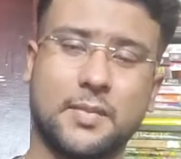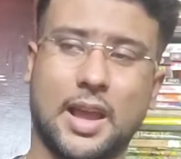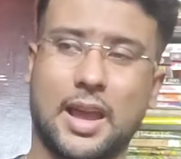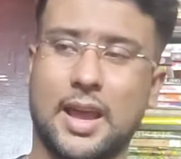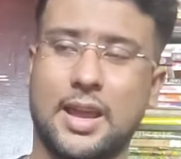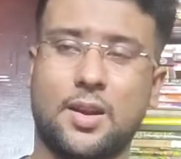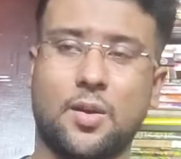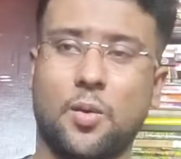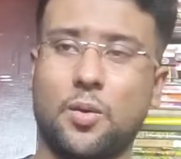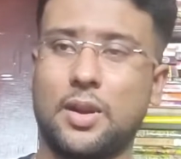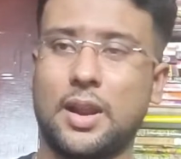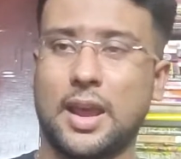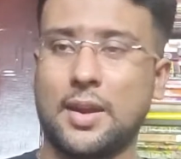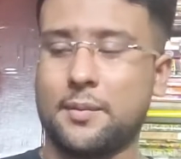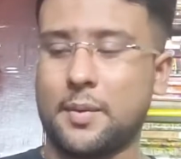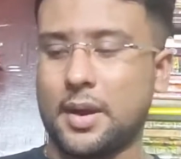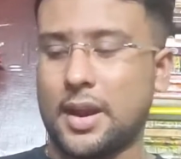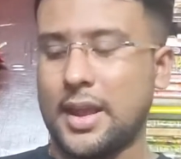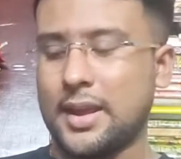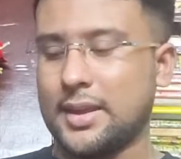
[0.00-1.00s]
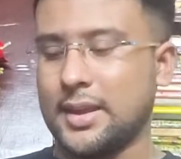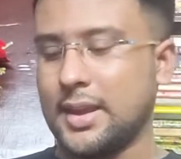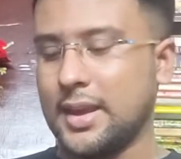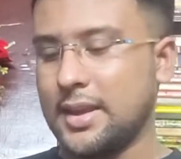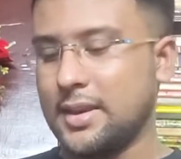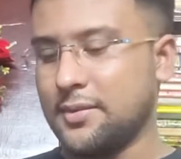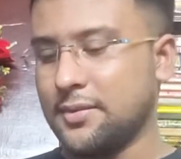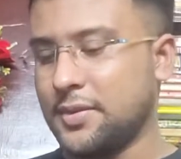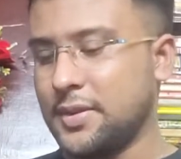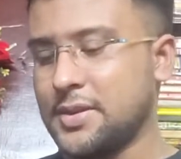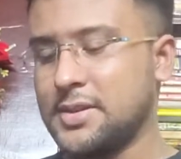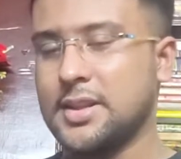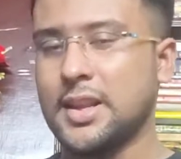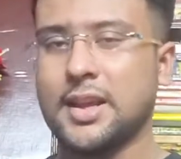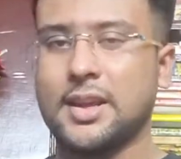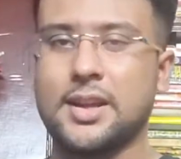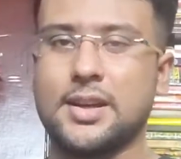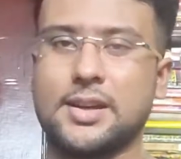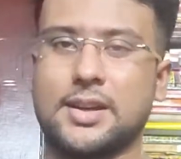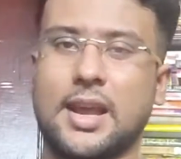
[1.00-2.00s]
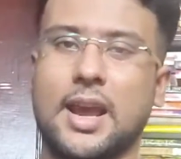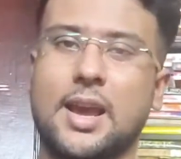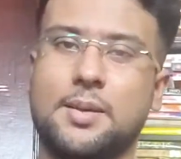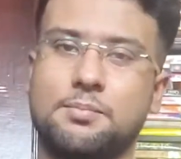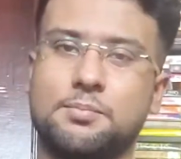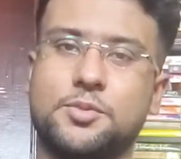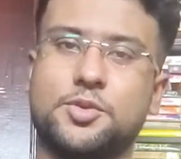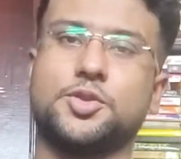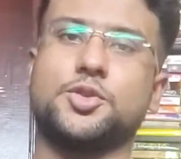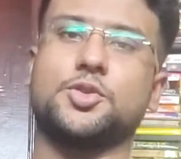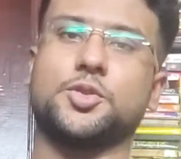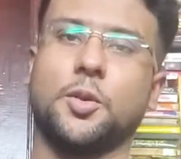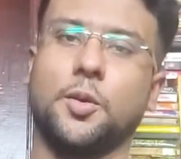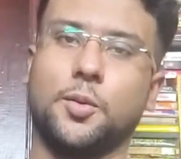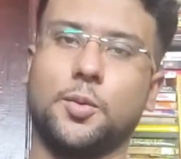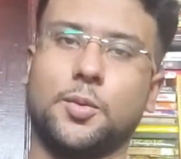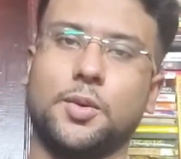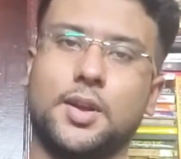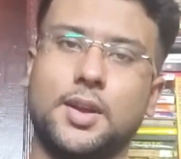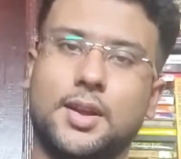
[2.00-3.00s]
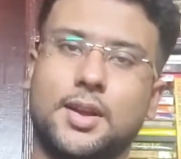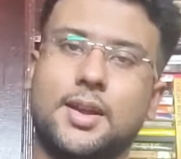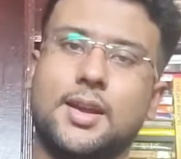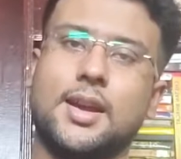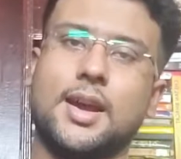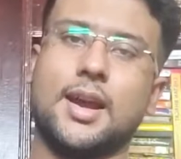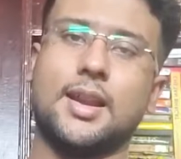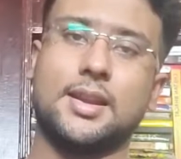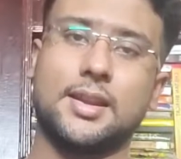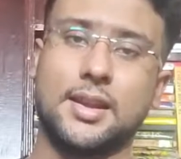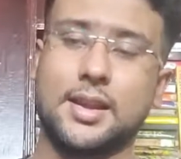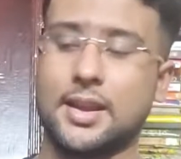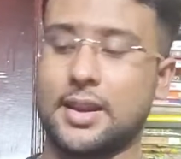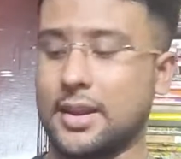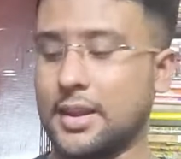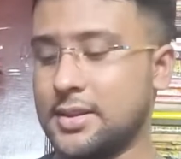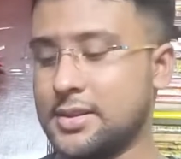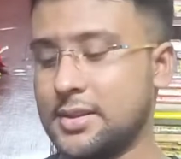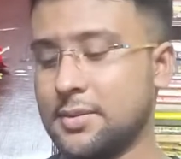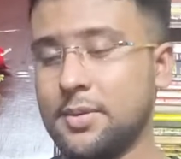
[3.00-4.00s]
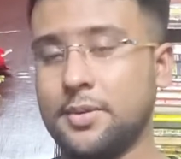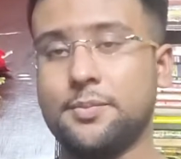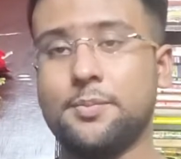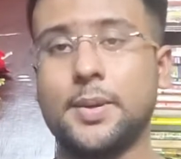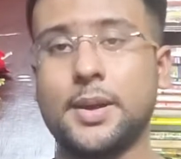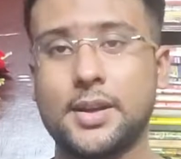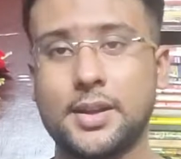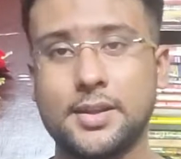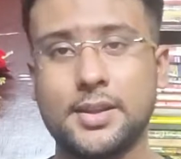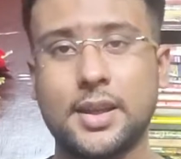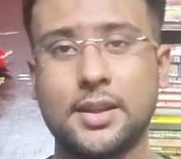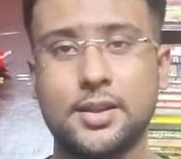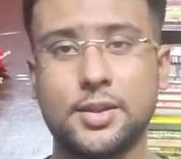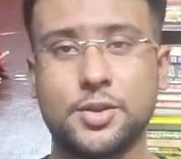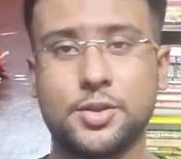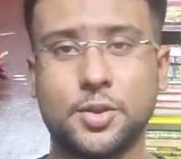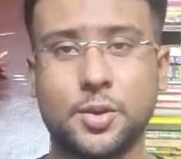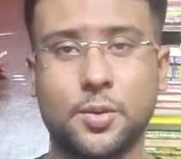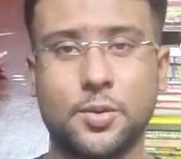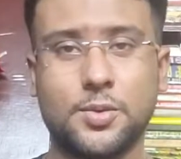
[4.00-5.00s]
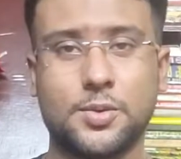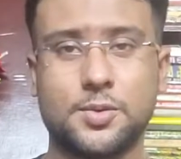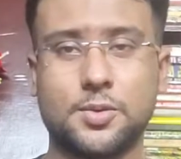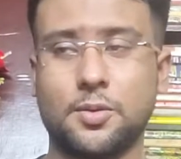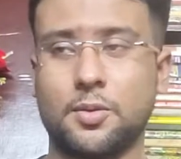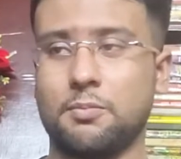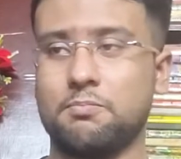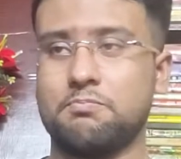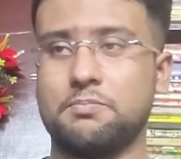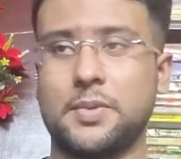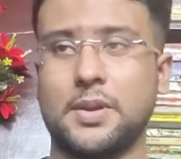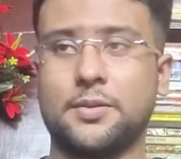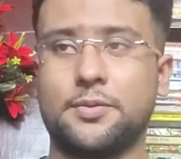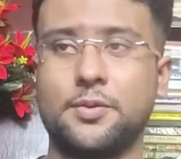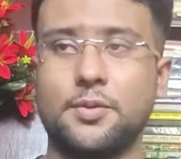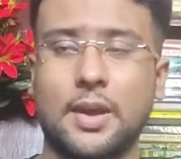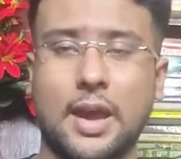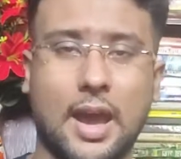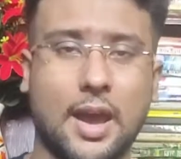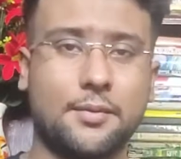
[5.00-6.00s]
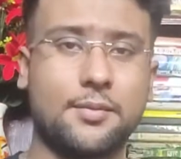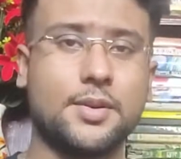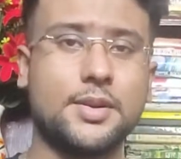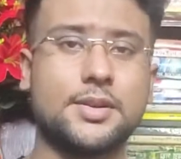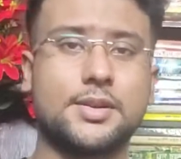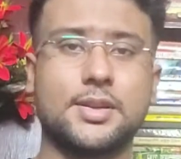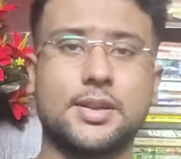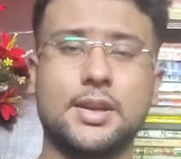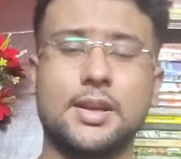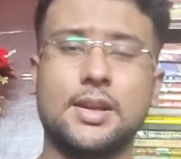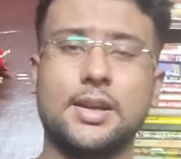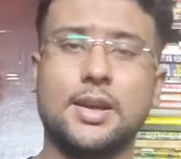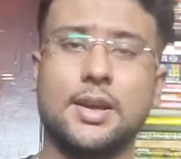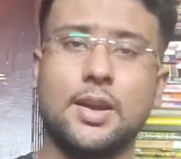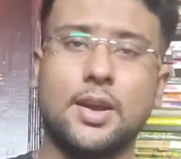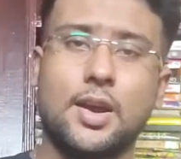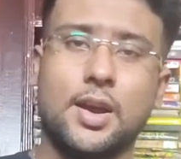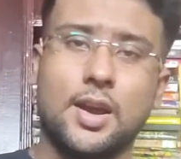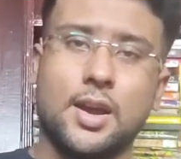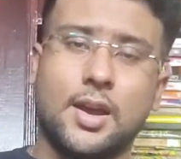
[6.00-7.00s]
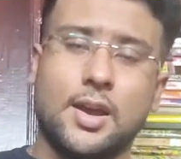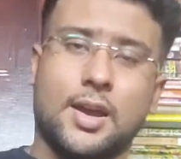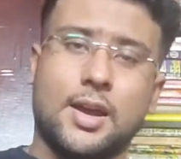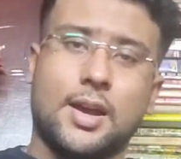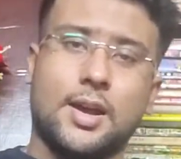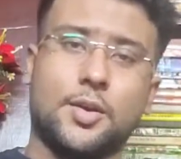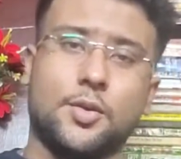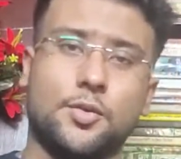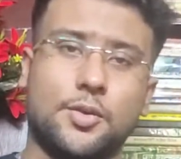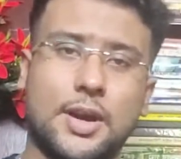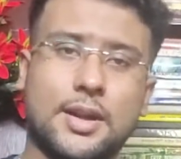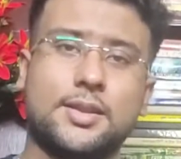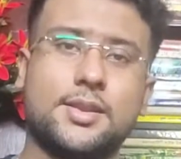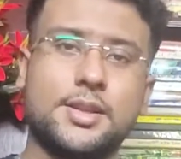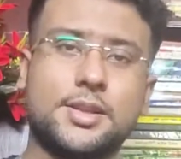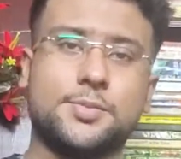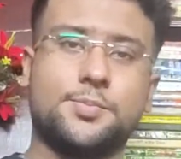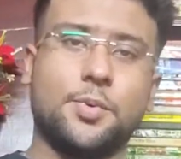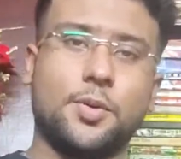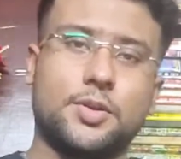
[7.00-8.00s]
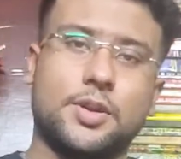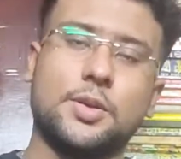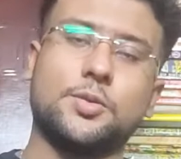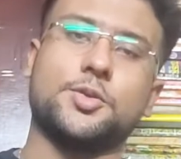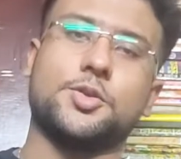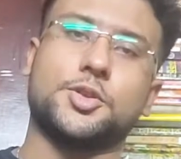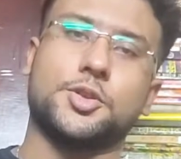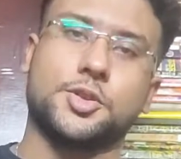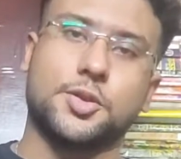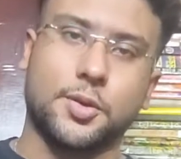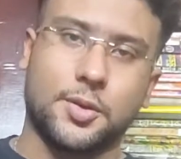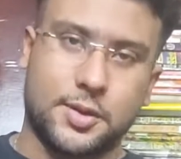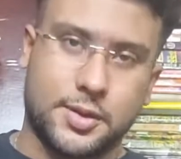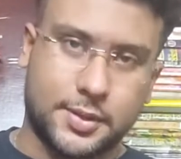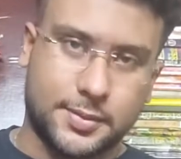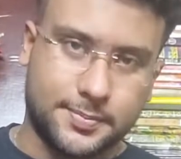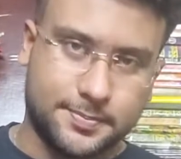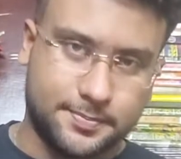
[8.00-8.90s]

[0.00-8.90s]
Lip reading: and all. Like it feels like a damn show, and it's even better than the show. So if you haven't read this book, you should.